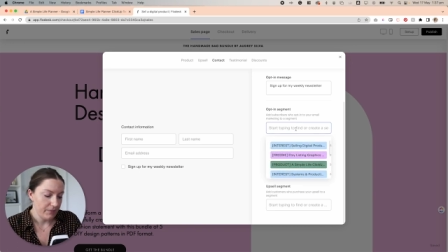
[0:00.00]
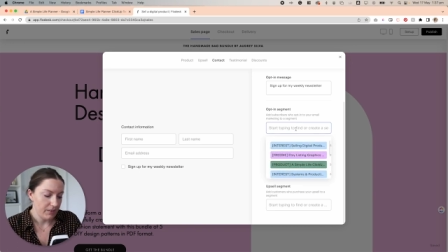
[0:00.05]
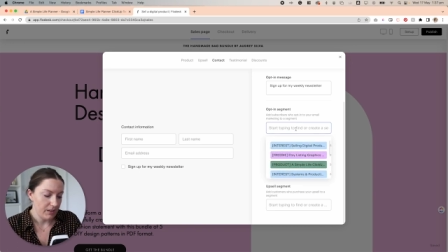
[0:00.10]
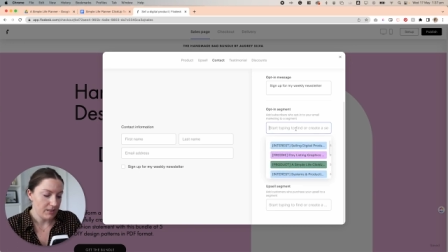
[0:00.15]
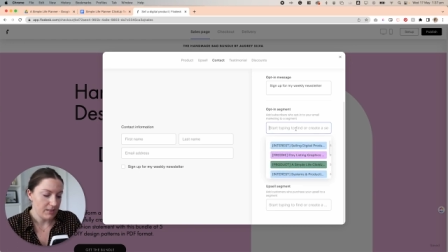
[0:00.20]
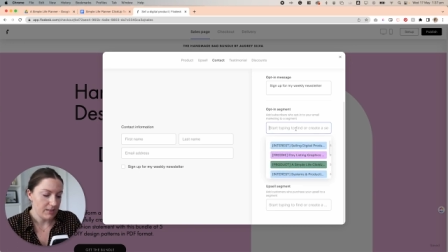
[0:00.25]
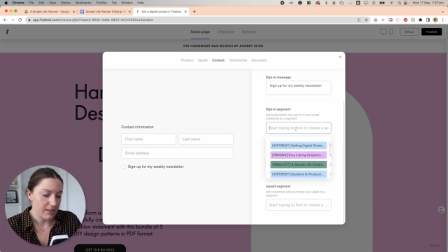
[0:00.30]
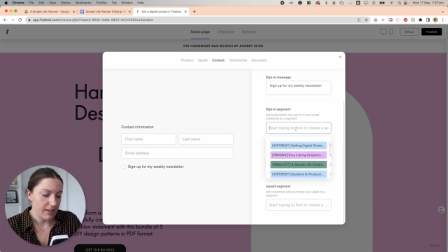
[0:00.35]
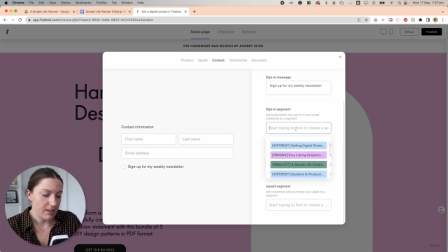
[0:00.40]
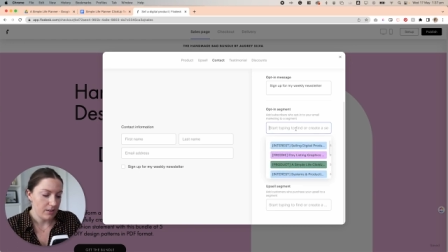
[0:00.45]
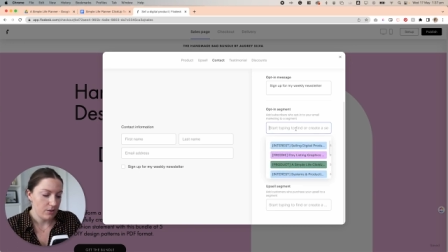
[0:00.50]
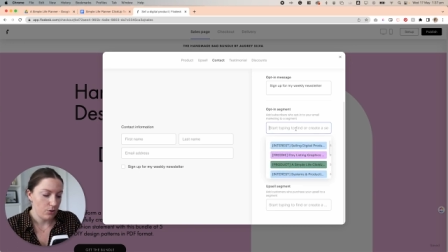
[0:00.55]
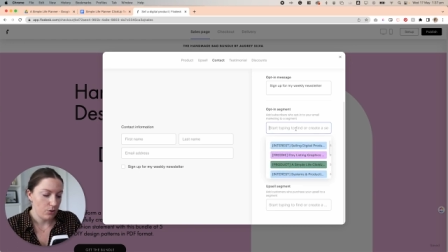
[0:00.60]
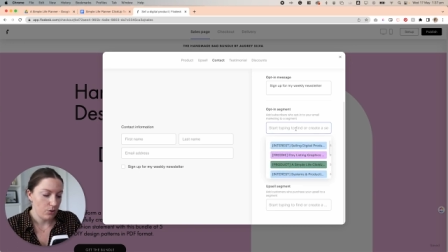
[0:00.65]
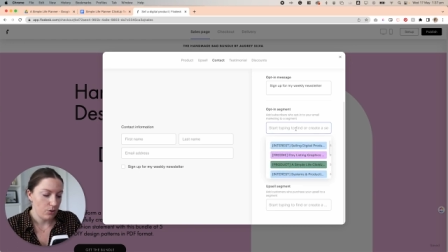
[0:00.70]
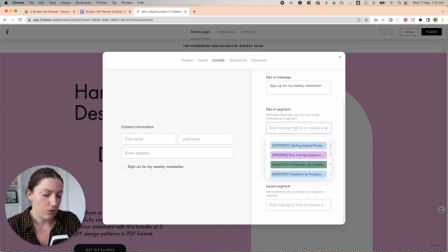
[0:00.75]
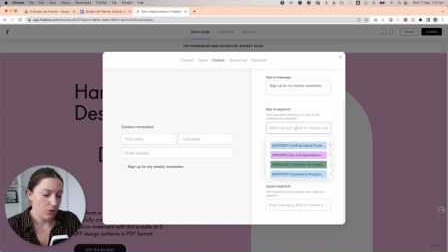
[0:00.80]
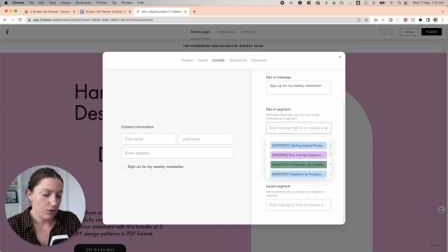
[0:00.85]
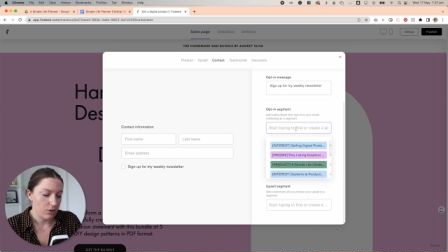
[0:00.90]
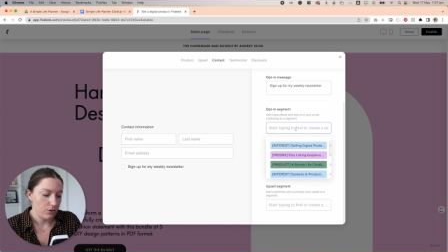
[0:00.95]
let's say
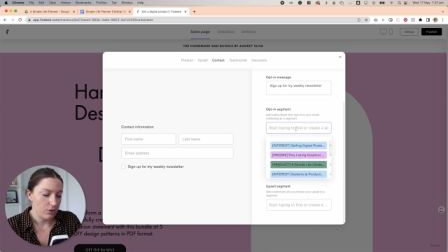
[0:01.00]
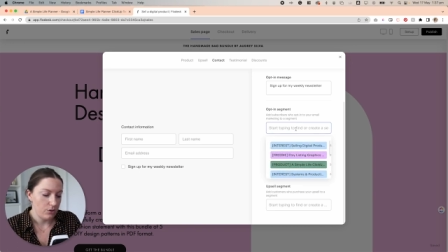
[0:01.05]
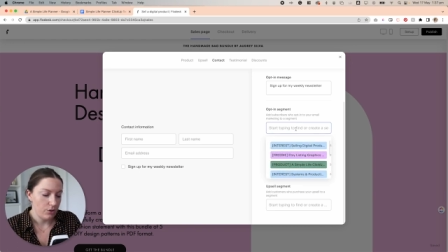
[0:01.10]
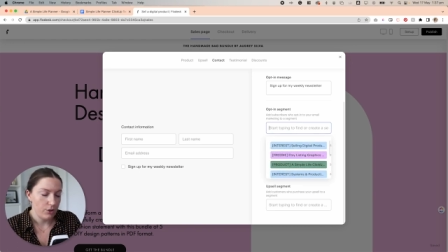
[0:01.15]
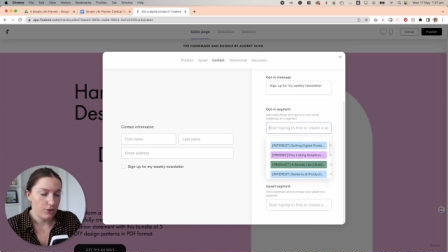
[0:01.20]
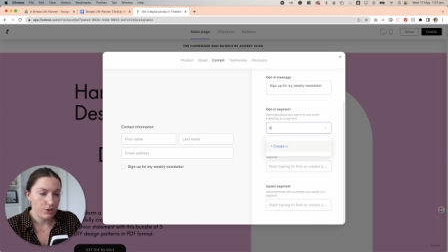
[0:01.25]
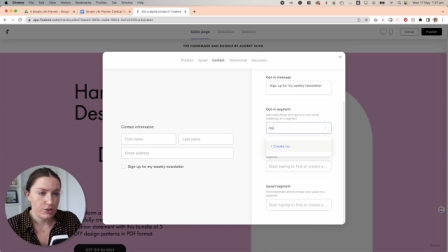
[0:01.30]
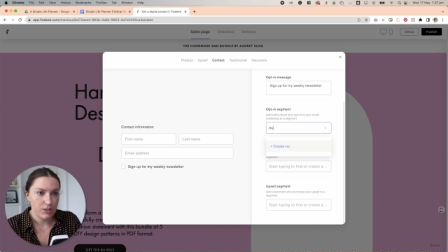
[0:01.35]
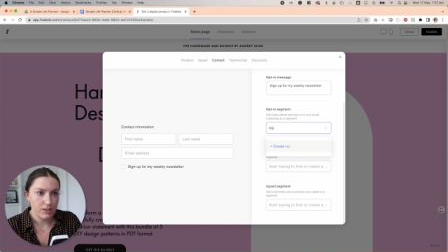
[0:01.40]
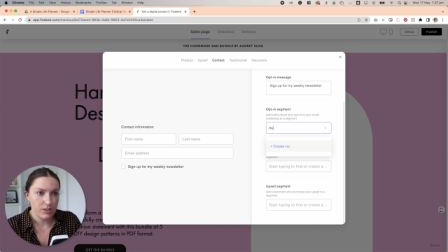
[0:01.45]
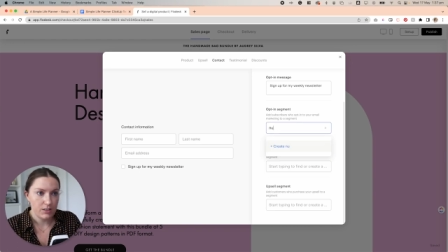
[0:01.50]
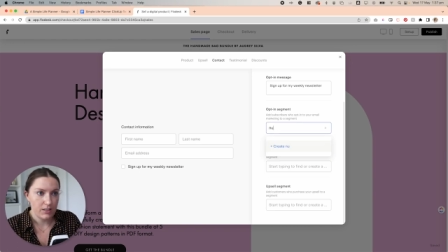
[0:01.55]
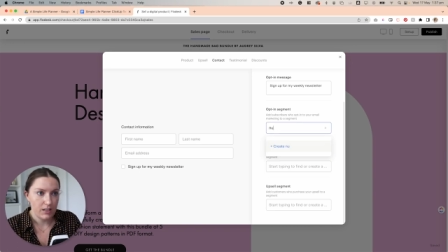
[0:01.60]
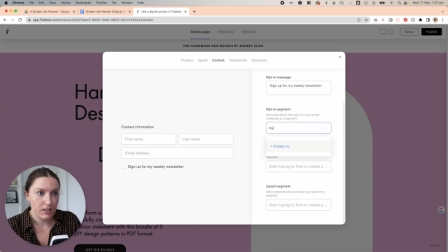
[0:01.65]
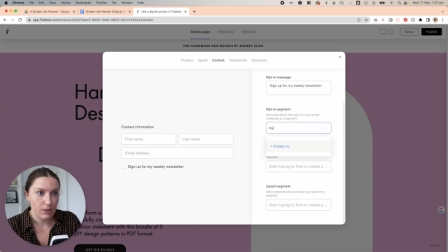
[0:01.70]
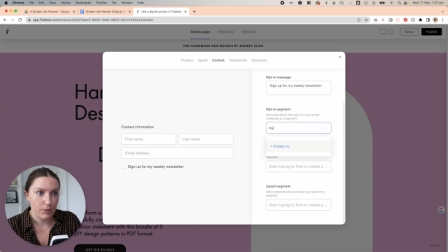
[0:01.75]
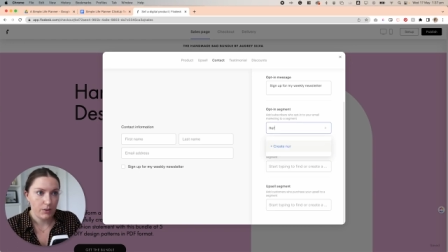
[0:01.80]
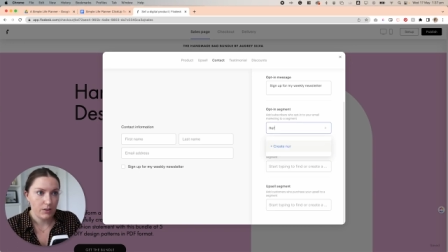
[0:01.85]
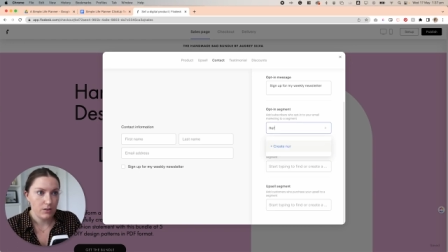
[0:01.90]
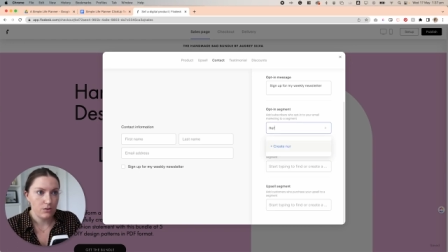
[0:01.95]
your nurture
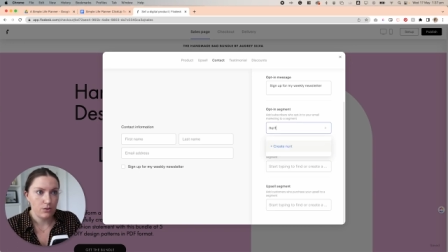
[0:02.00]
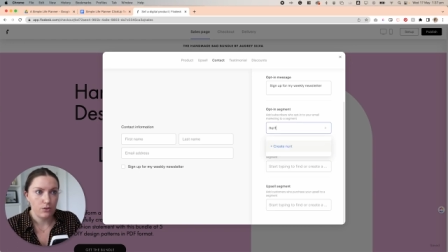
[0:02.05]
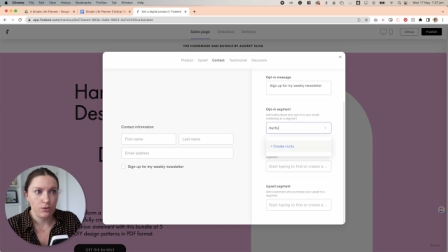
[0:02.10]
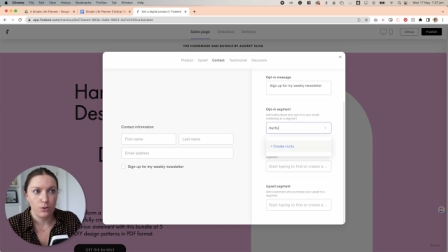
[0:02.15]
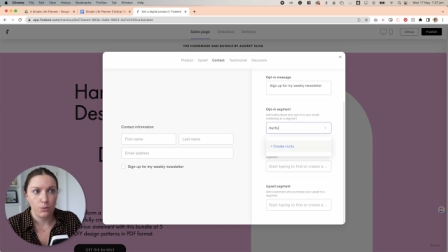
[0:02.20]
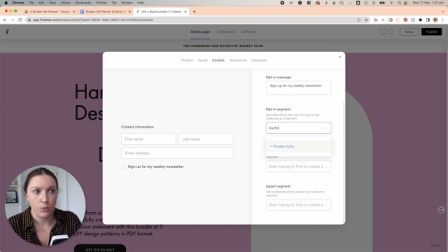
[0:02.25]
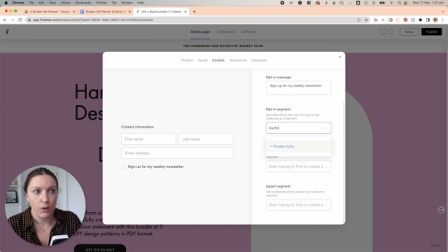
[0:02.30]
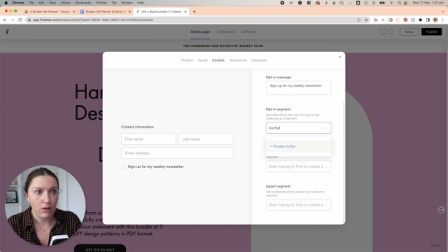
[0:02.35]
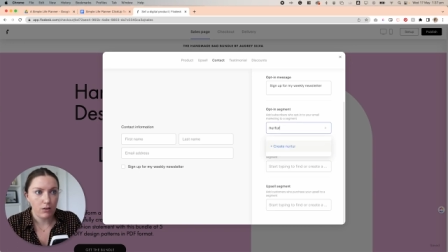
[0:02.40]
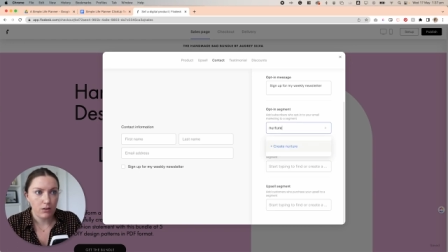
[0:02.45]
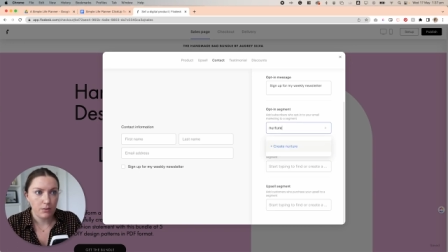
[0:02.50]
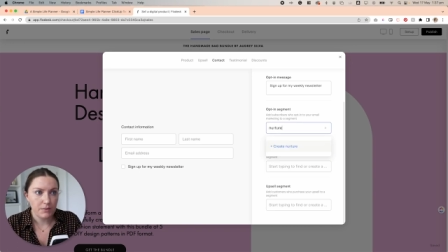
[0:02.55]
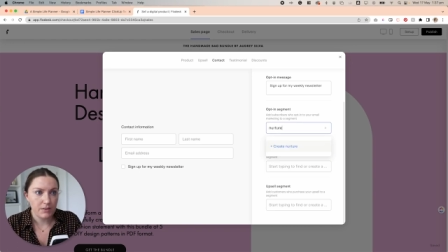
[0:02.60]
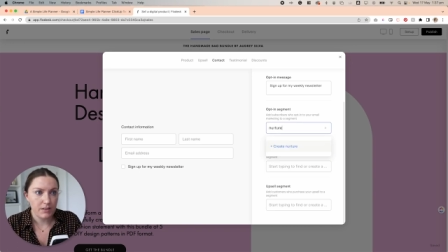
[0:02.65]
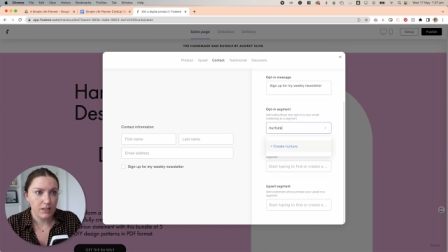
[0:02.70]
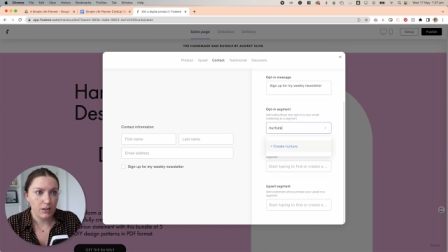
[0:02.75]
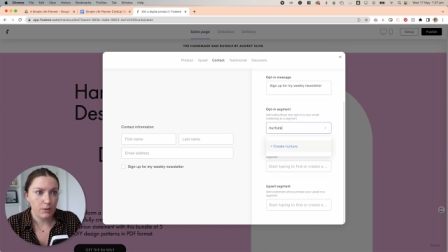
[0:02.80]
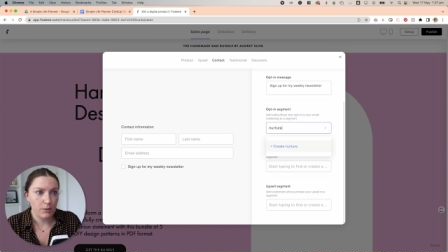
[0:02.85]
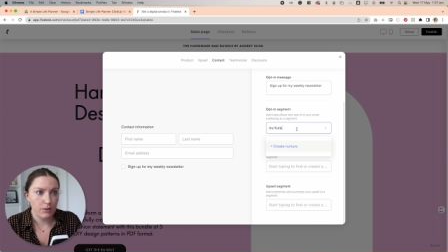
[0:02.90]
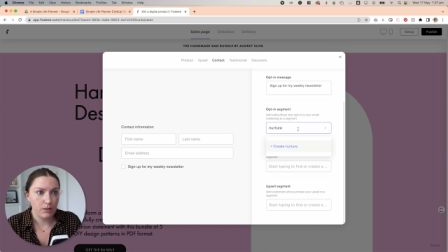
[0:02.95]
sequence or your welcome
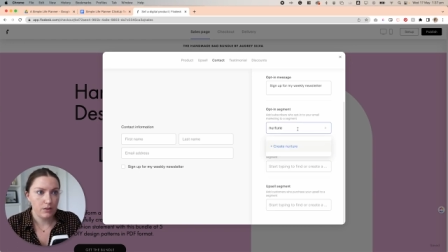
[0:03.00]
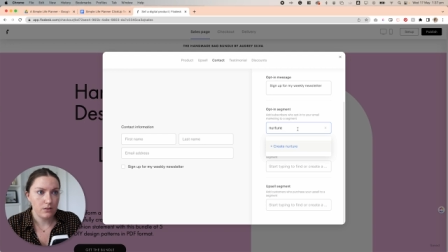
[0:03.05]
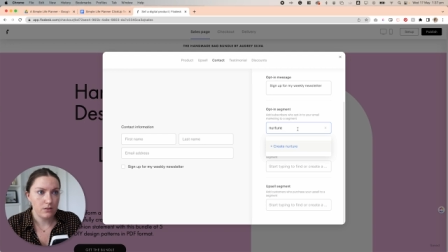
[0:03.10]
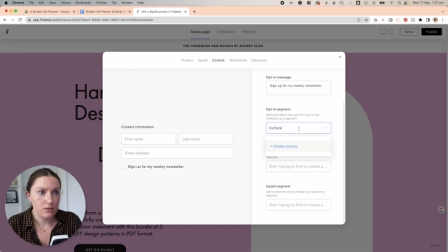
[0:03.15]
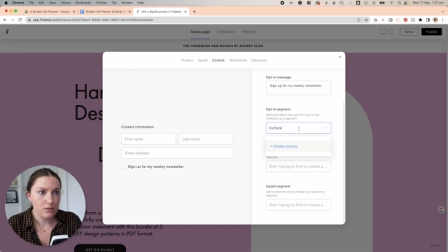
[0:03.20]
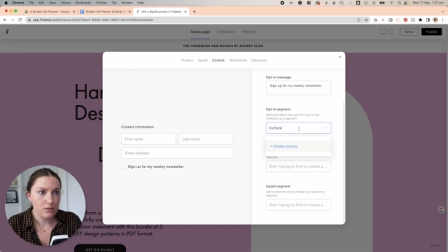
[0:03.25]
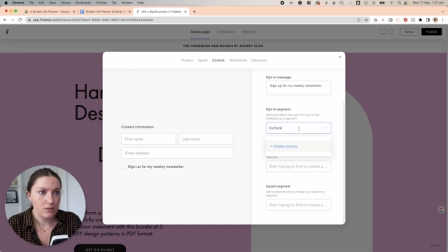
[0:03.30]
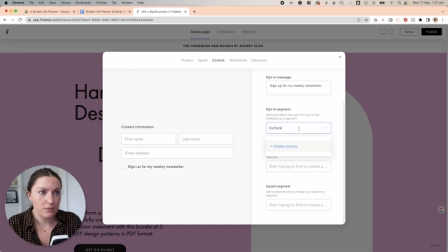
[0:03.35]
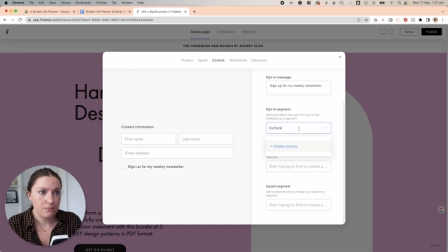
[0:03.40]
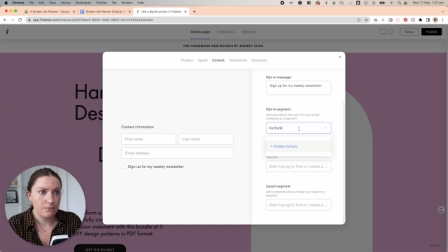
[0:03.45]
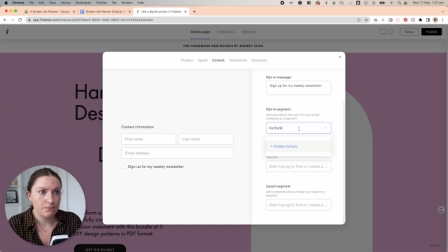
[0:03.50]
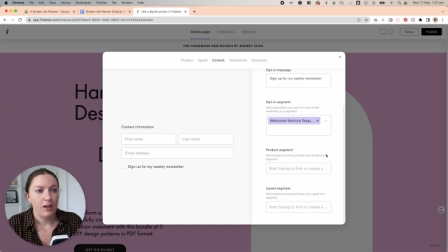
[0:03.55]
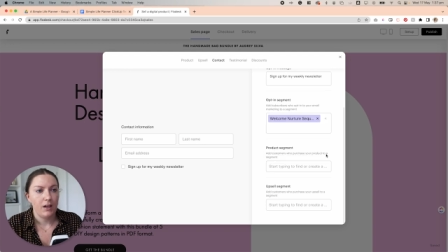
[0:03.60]
sequence.